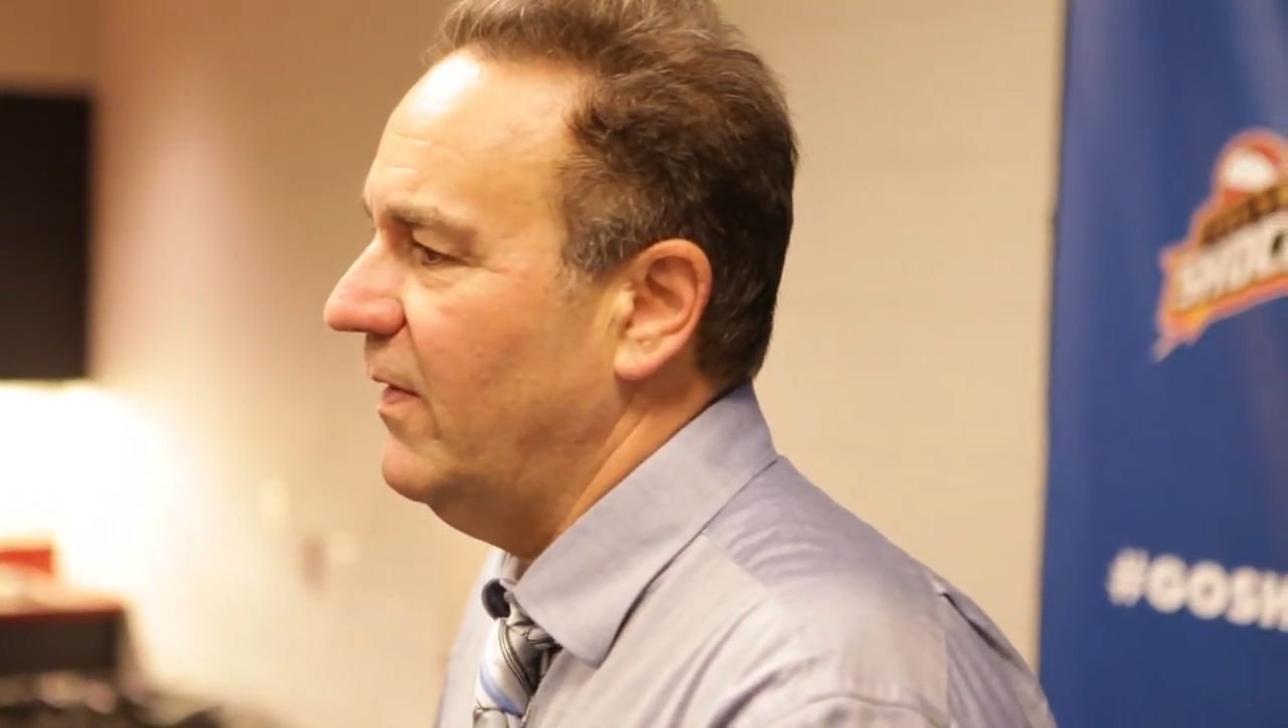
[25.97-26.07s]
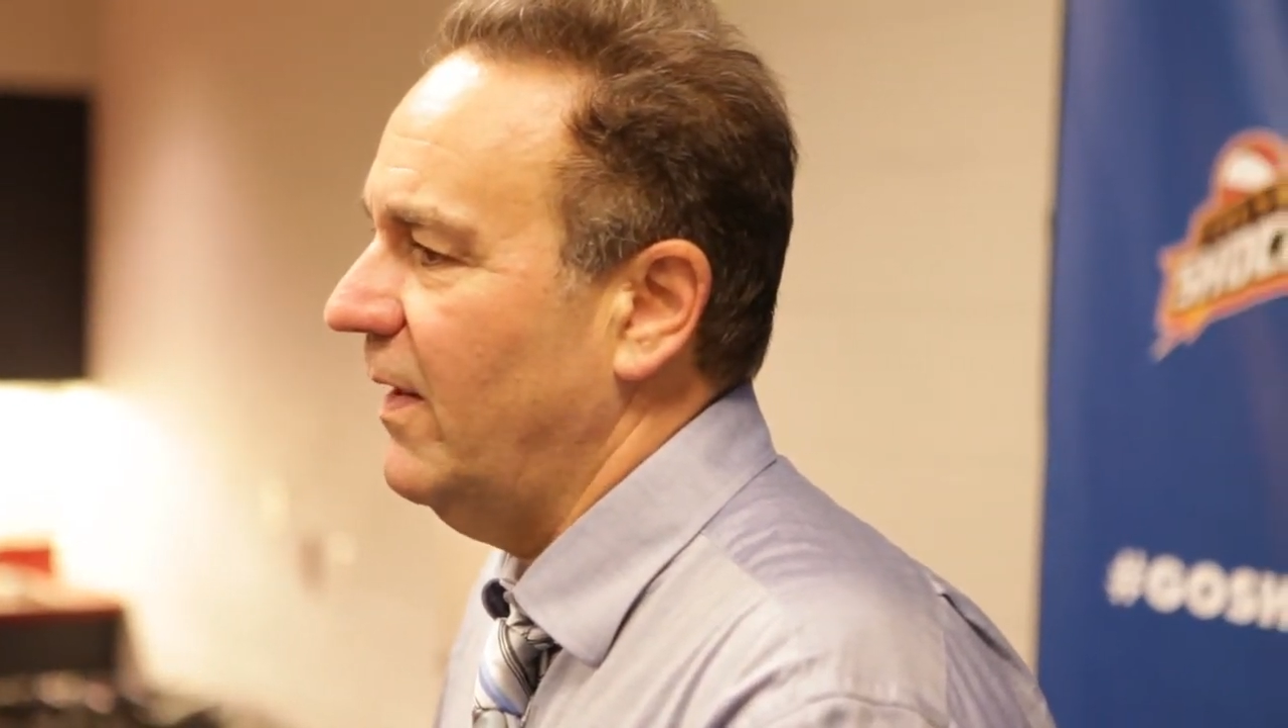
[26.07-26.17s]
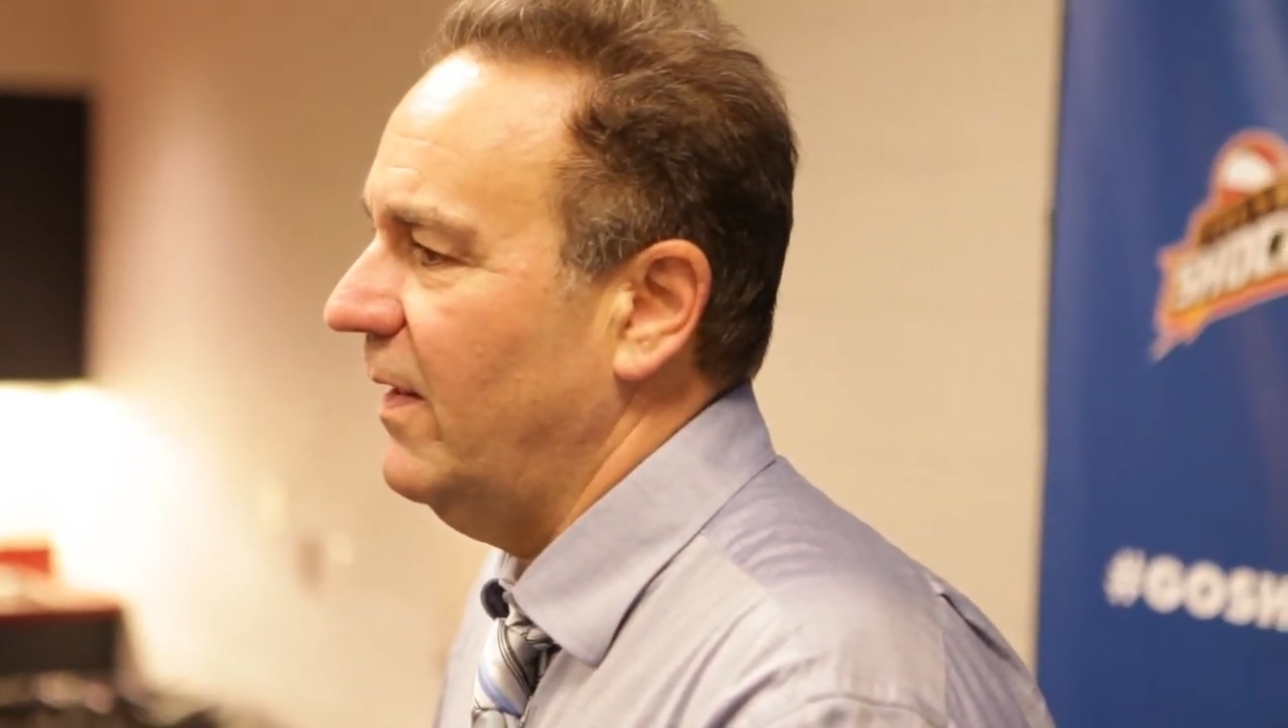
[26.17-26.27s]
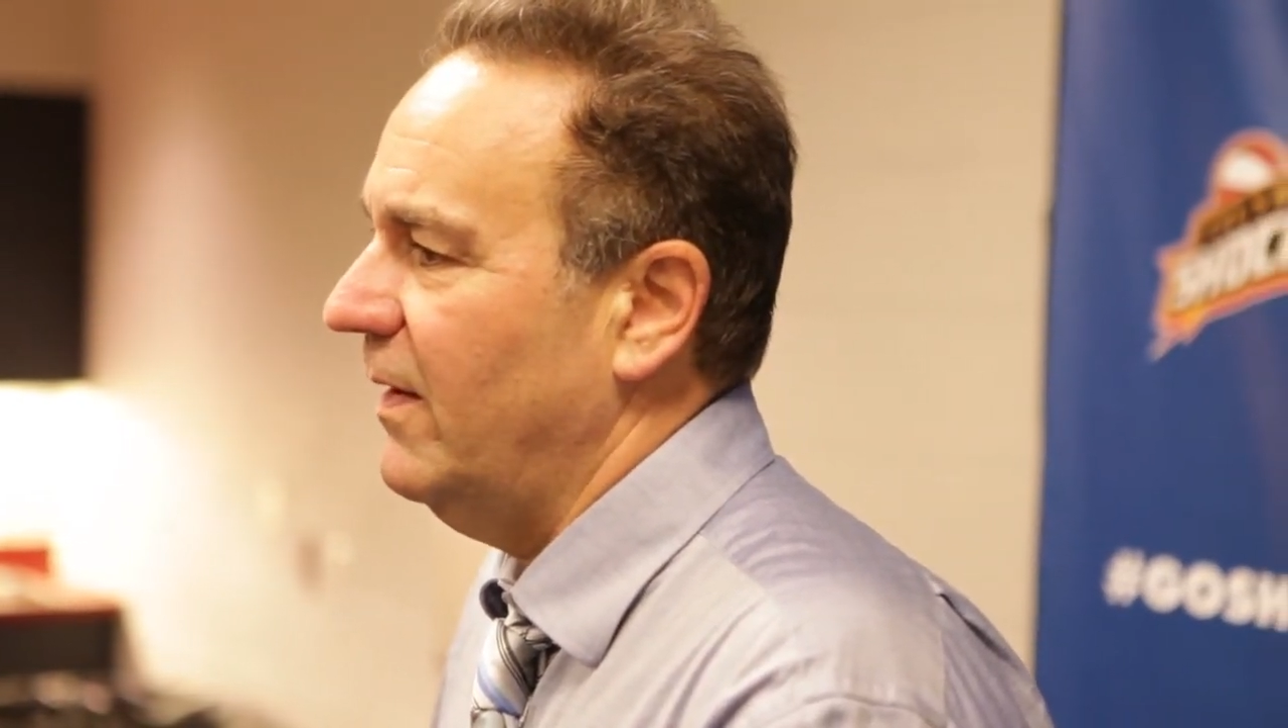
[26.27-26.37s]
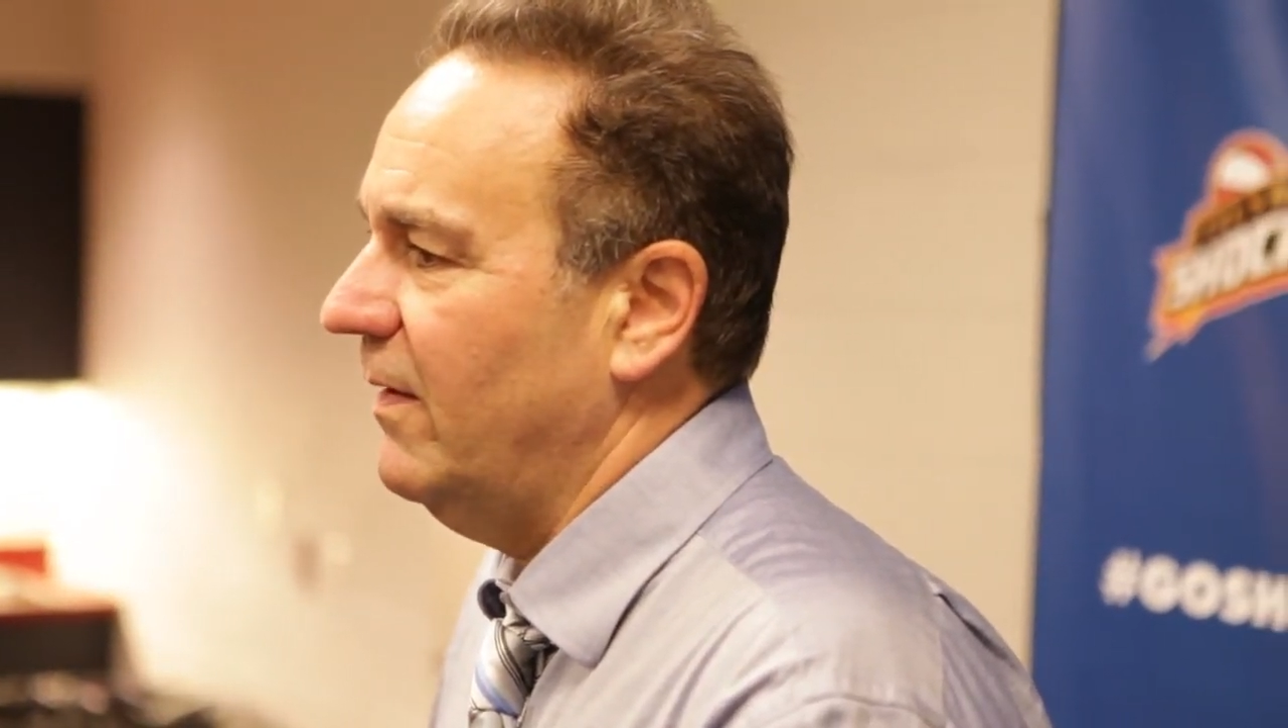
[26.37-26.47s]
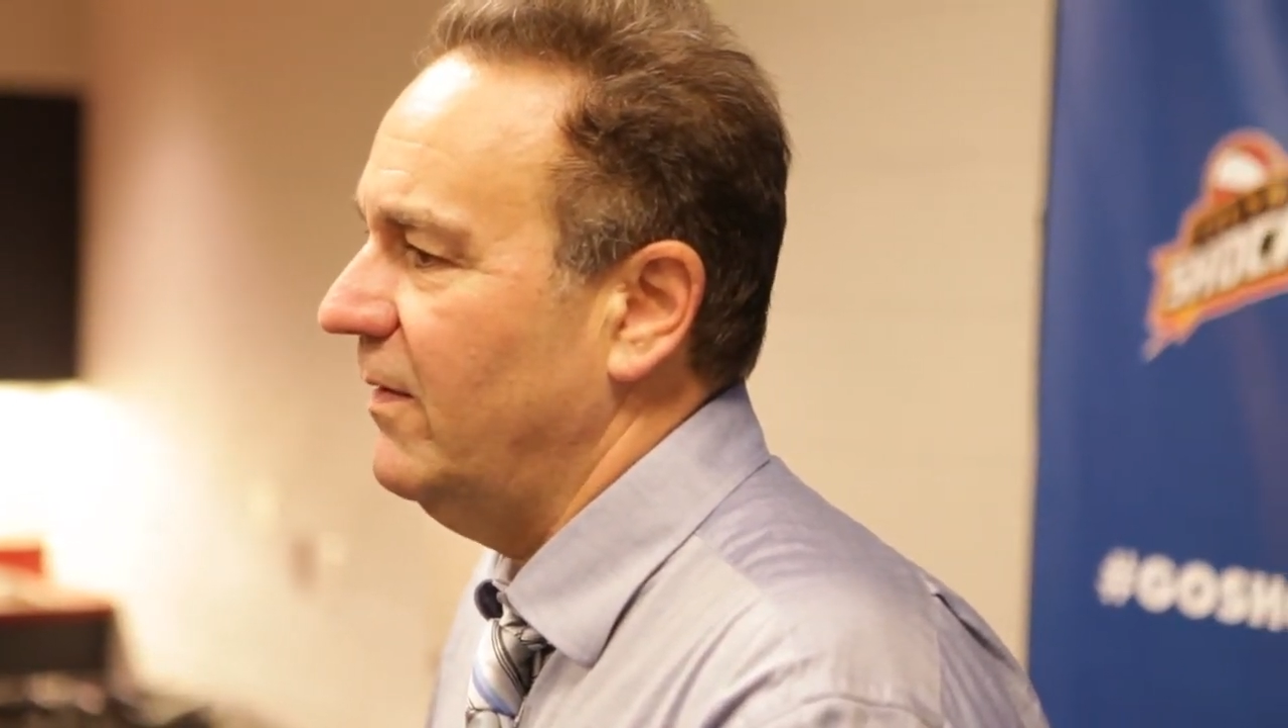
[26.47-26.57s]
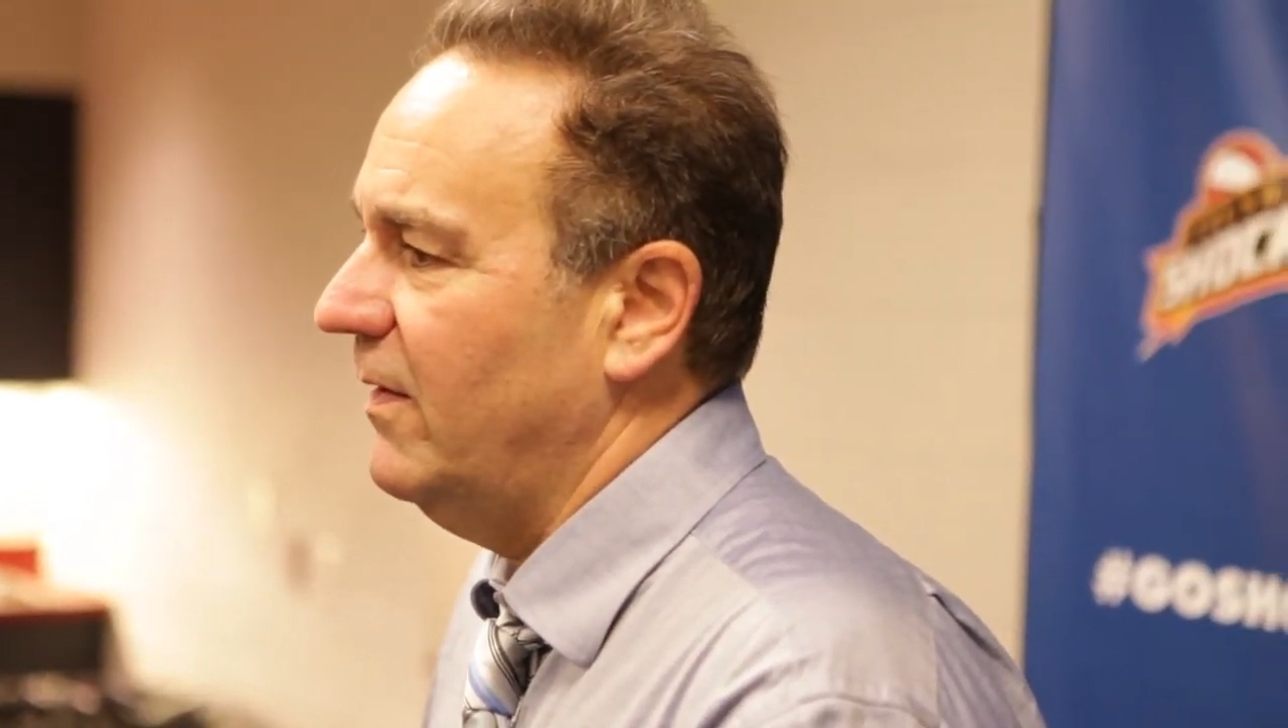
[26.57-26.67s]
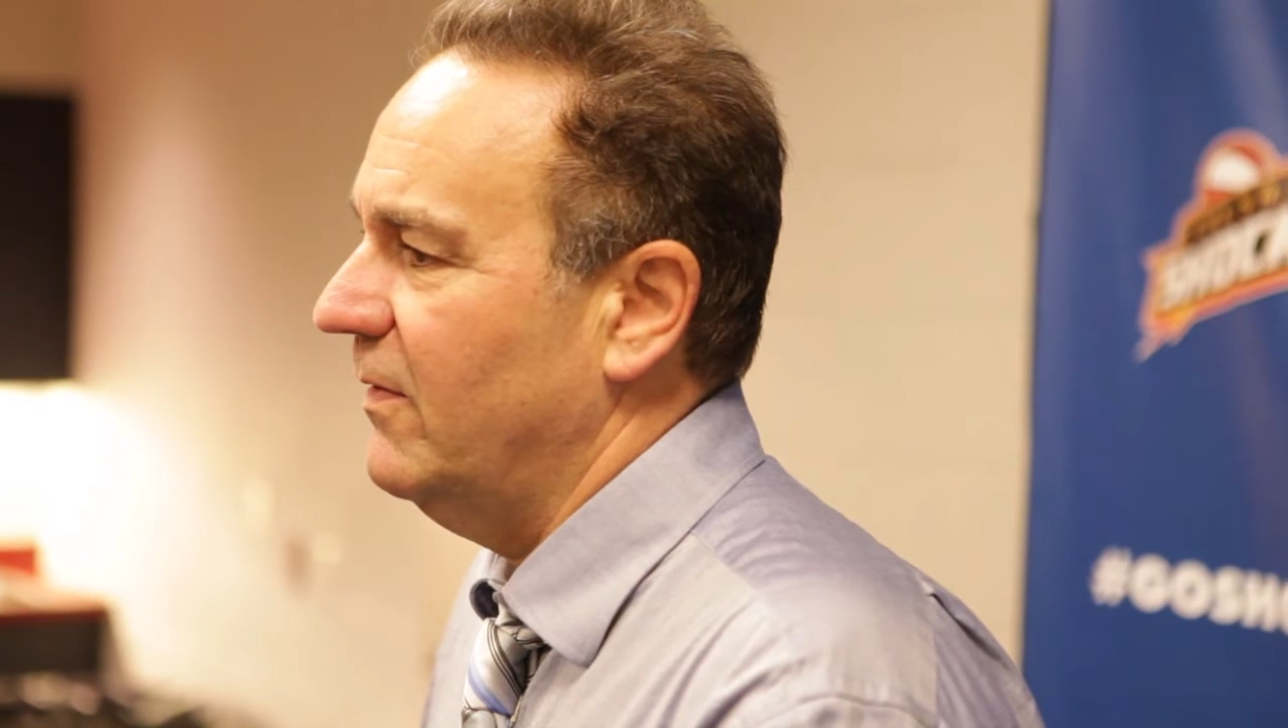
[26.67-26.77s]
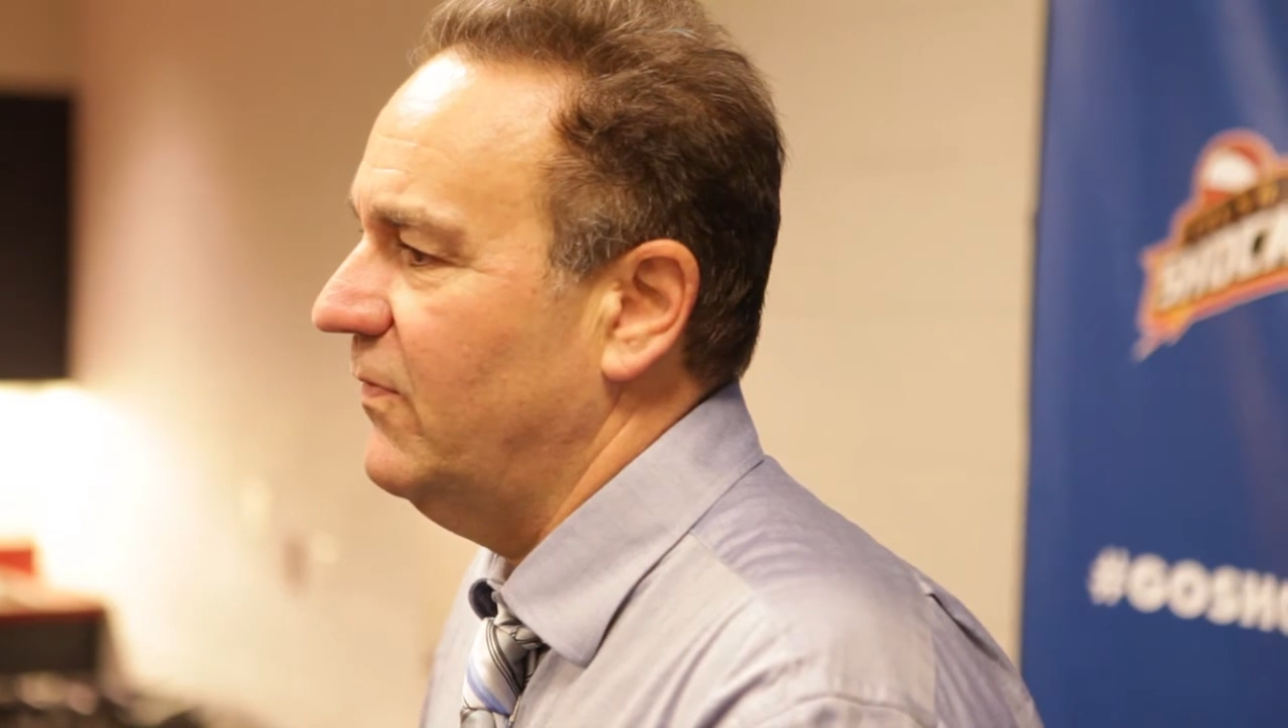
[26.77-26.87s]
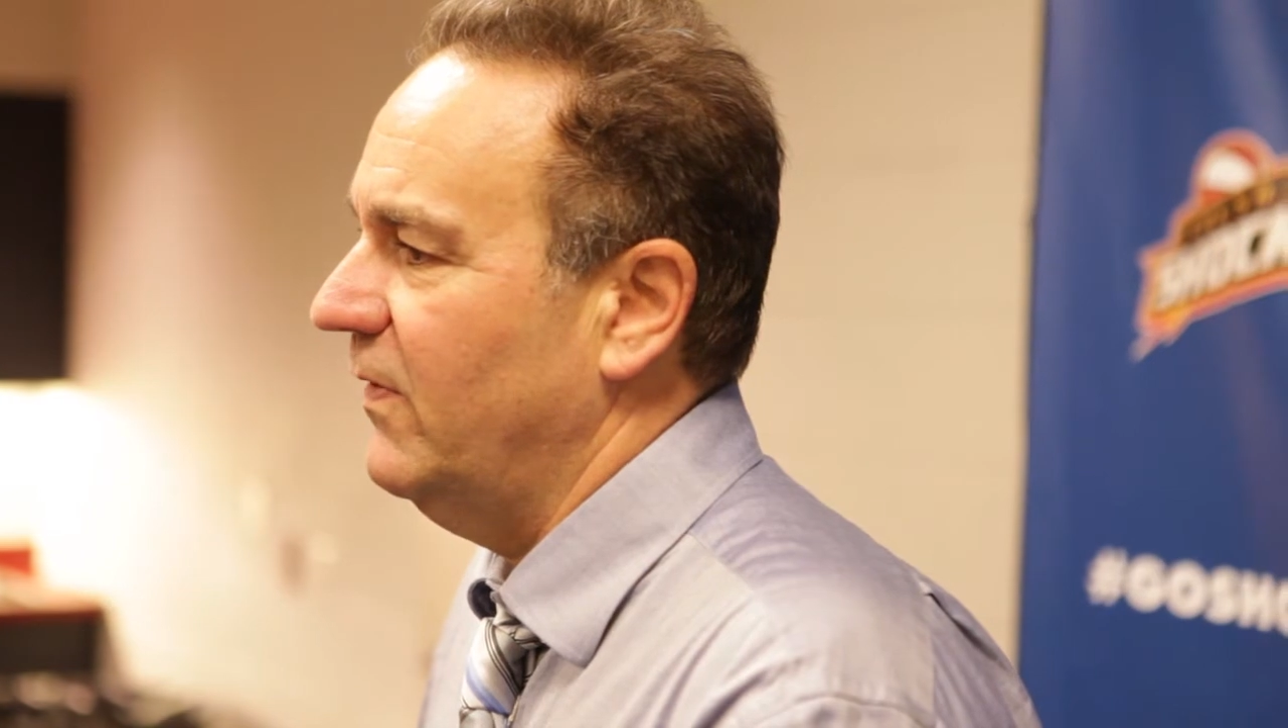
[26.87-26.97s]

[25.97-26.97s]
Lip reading: and you could